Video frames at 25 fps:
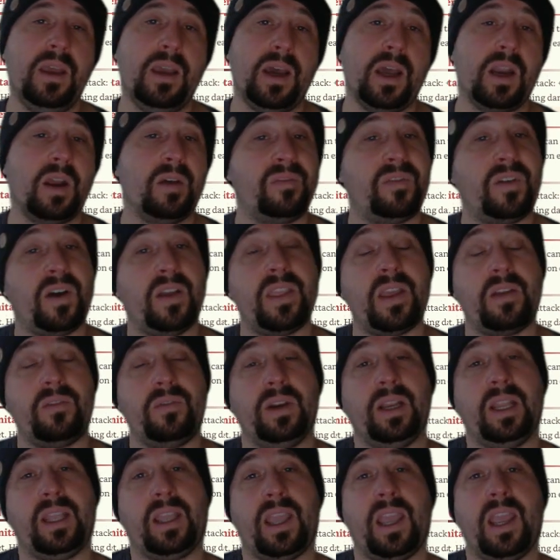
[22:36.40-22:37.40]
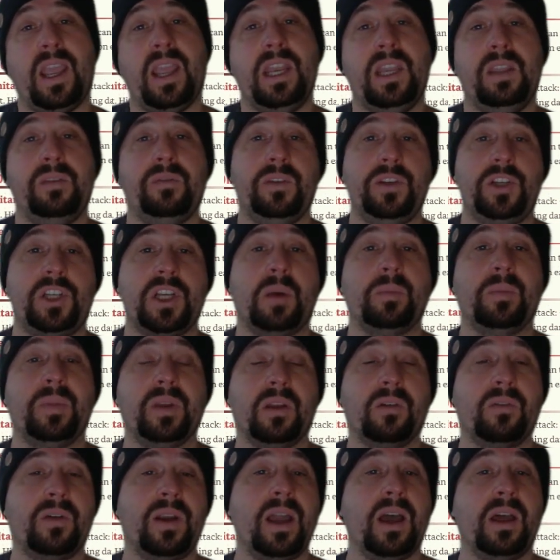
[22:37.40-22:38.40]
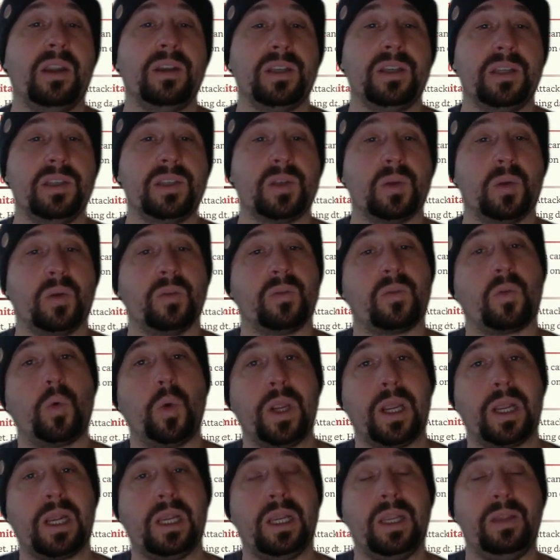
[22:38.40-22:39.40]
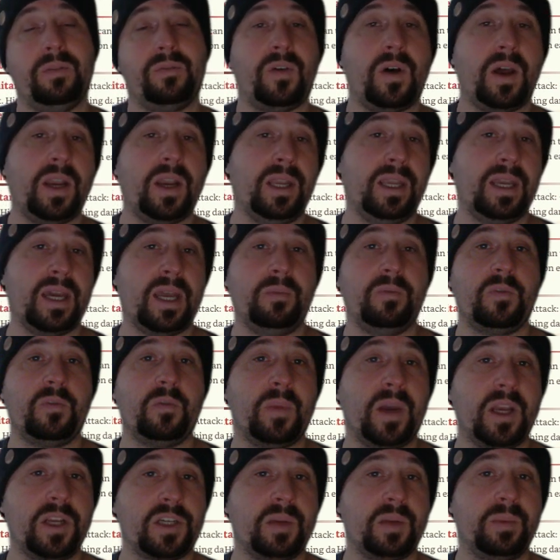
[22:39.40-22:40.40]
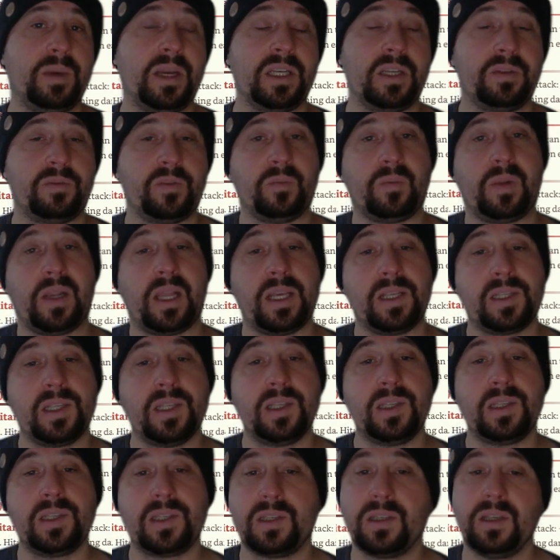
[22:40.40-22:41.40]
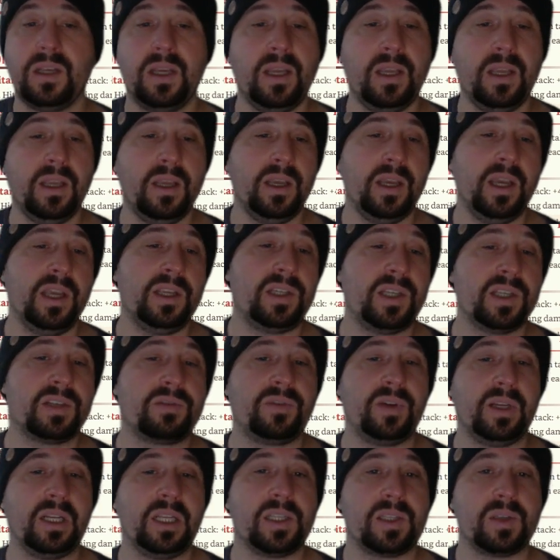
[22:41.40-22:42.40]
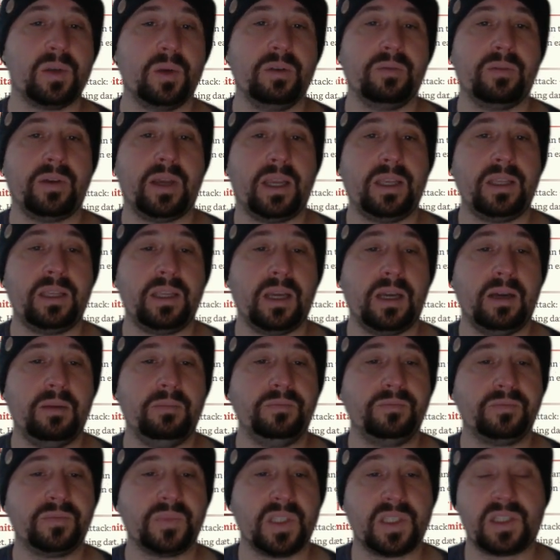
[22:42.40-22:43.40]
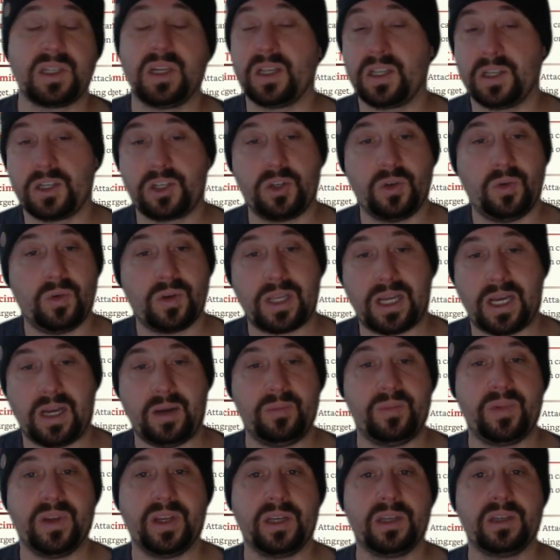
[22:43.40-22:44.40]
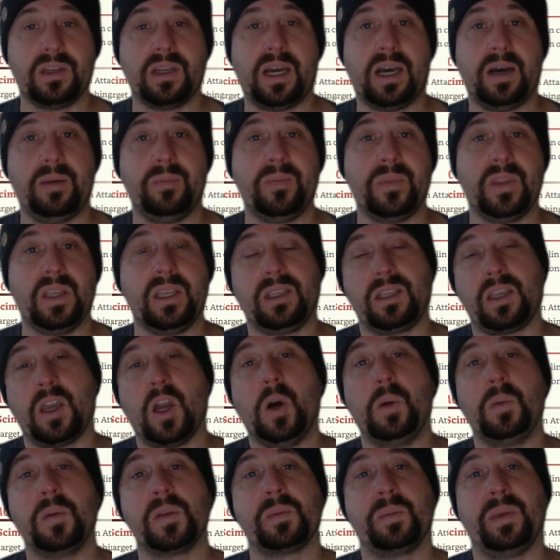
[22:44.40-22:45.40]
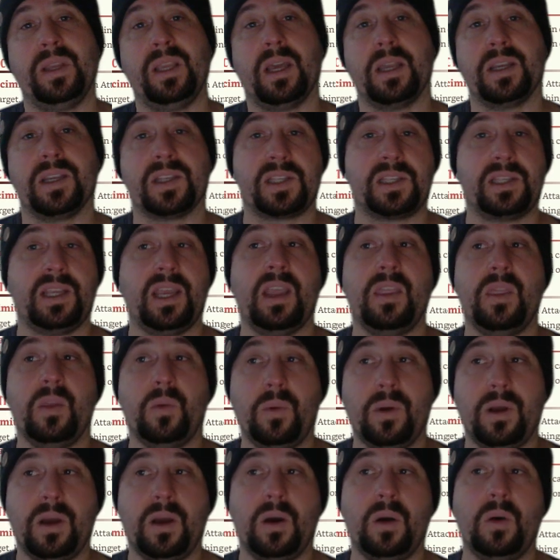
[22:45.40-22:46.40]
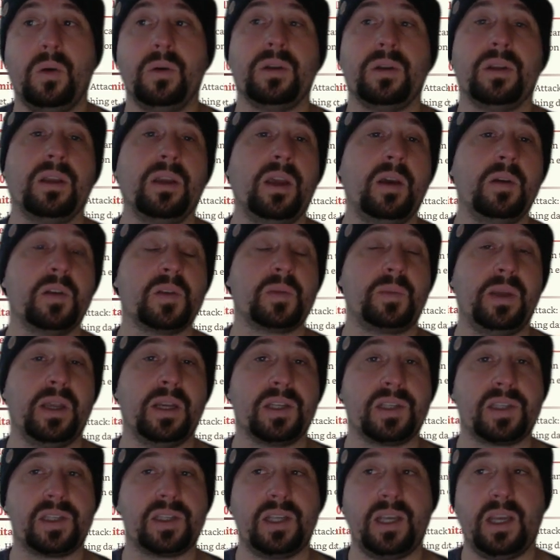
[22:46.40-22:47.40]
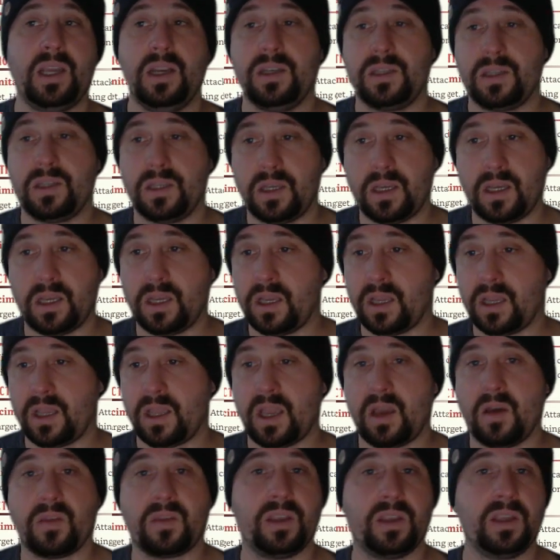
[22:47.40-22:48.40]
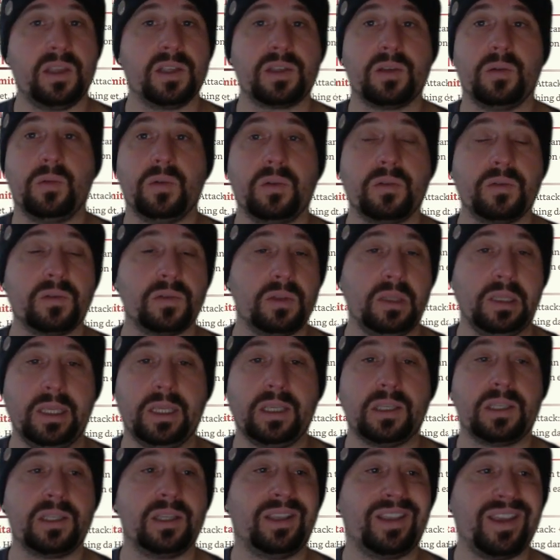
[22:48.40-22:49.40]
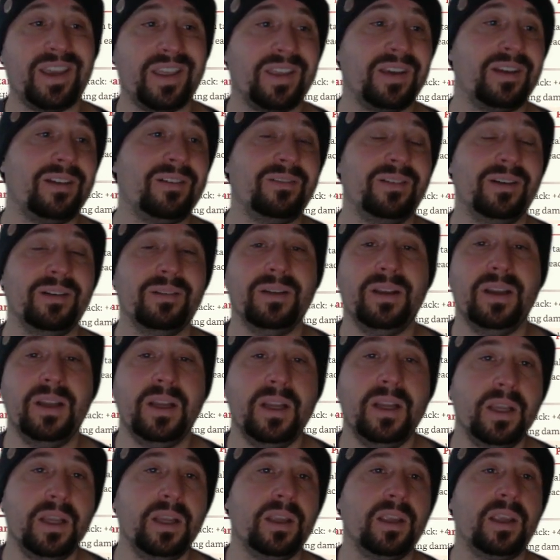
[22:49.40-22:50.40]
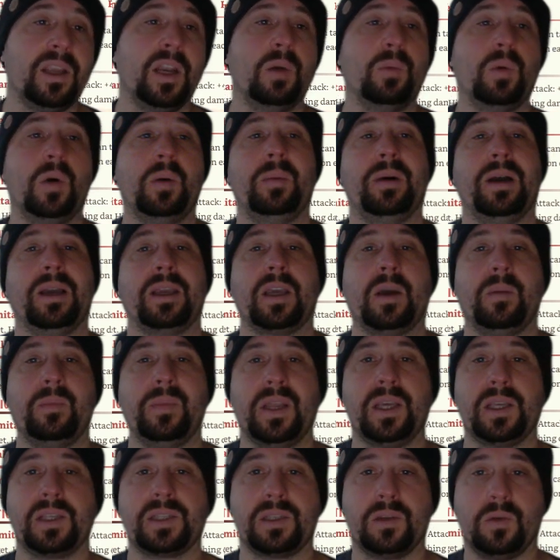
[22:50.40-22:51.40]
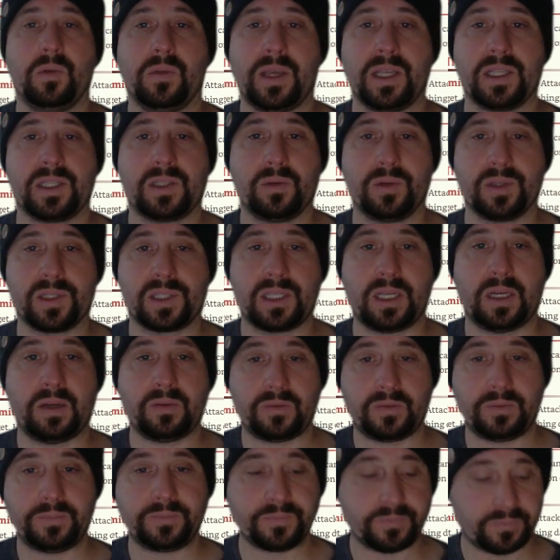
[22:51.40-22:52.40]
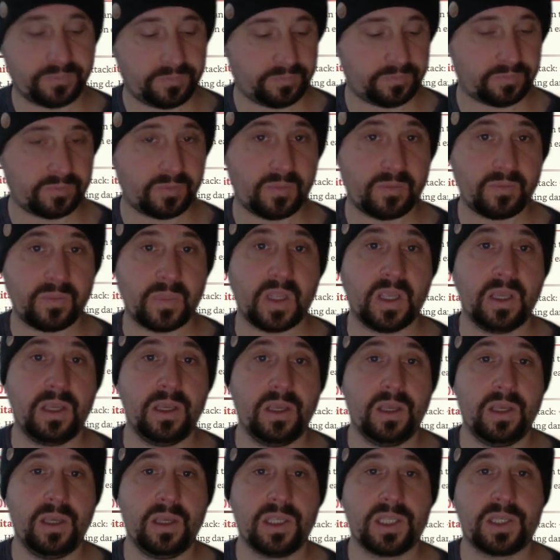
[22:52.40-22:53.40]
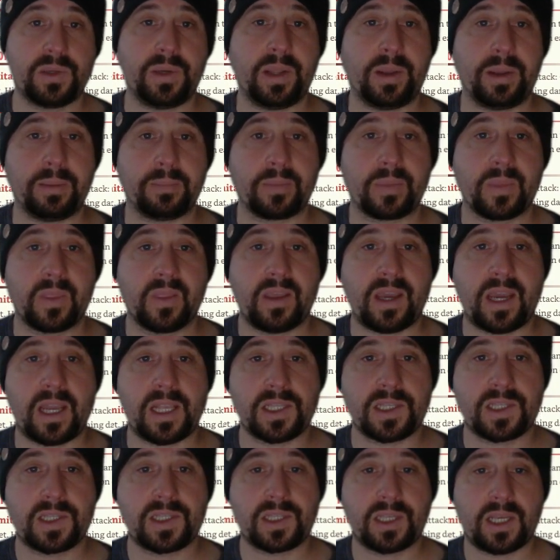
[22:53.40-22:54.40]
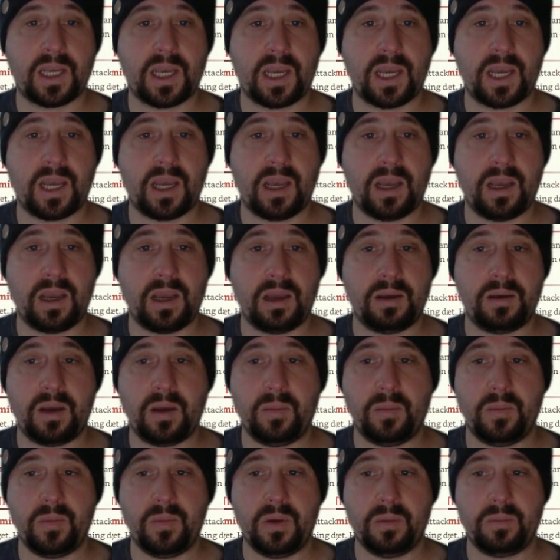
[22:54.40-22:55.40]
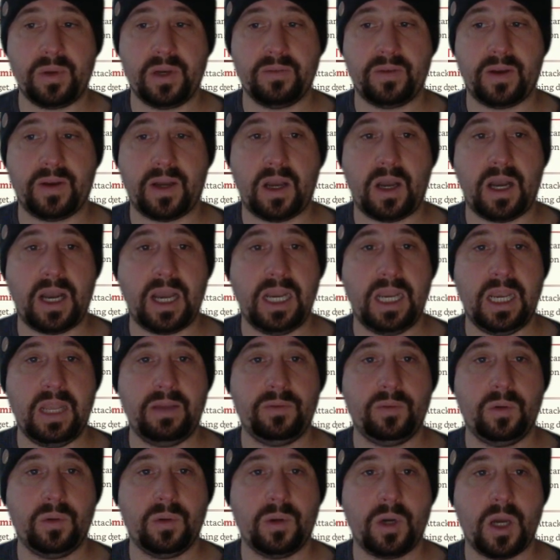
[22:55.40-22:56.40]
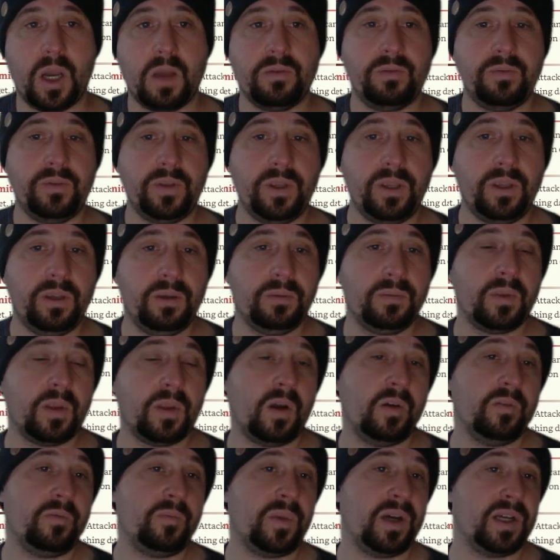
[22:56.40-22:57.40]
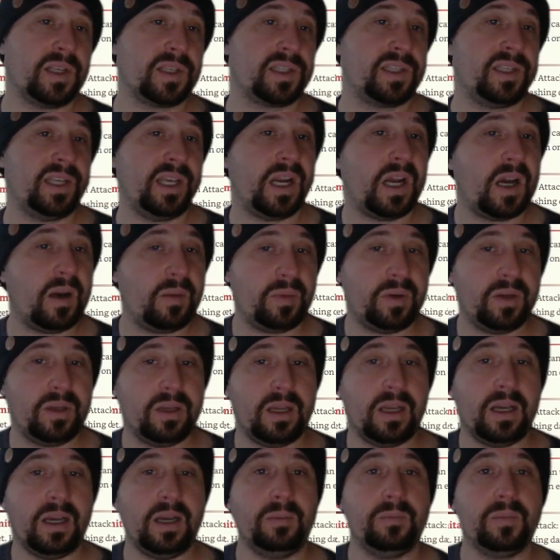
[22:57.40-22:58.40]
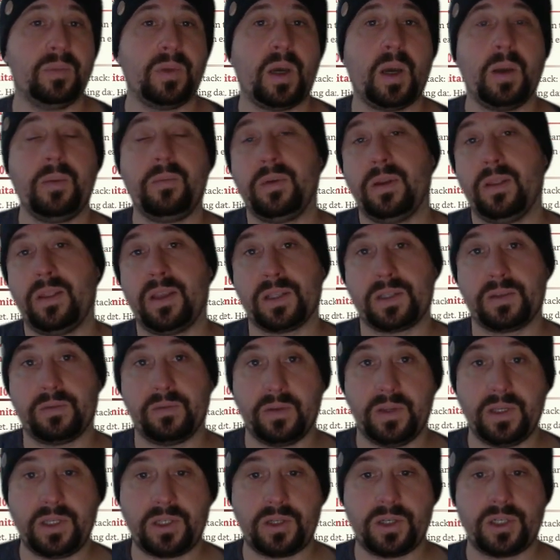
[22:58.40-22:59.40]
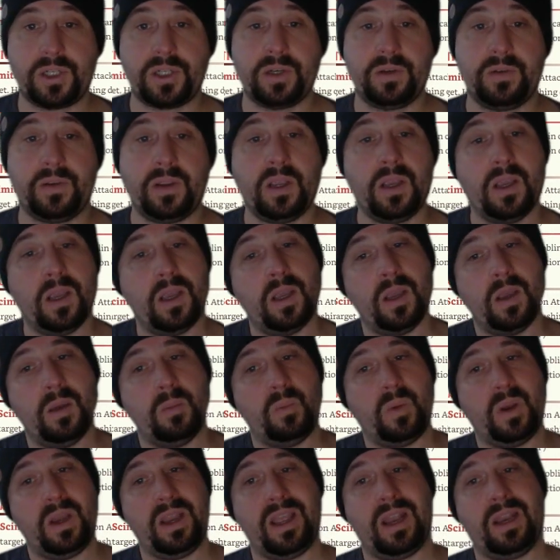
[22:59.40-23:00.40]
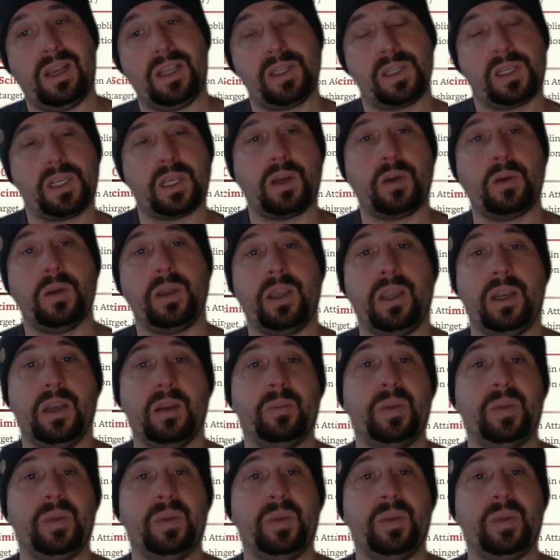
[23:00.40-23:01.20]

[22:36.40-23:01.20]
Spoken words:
and I find that really handy for jumping around and sort of quickly finding out information about different places. It's just really sort of a, it's like a shortcut, but it helps me understand the world, helps me understand how things all link together and, you know, what might come next and all that sort of stuff. So anyway, that's a bit of a high-level overview of my setup. Hopefully that's of interest to you. But now let's go in a